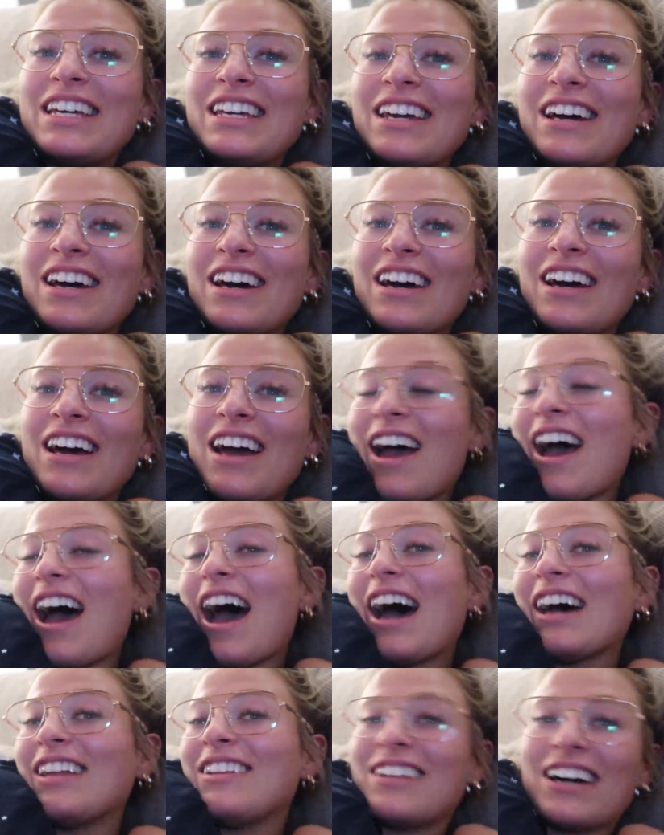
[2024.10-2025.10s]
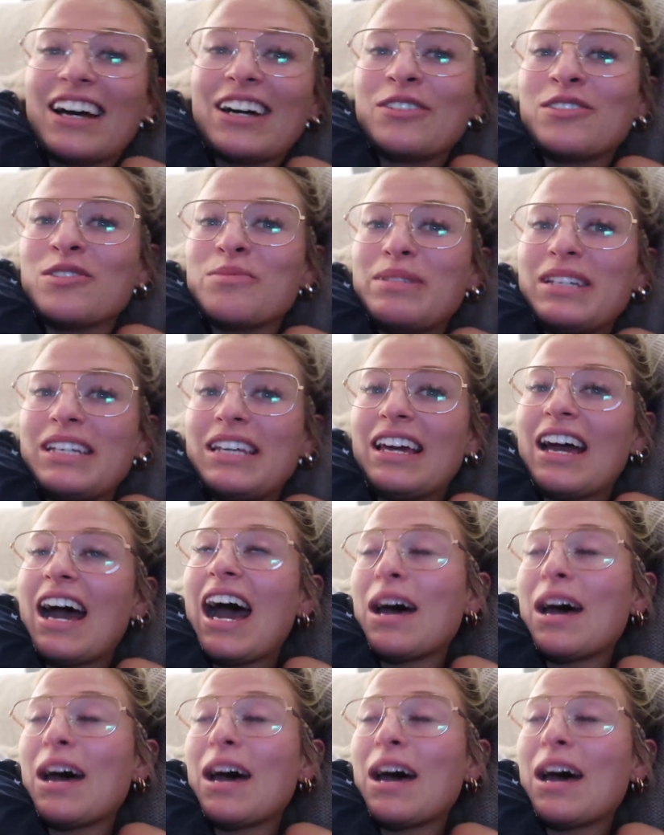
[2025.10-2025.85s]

here, and Niall will be here,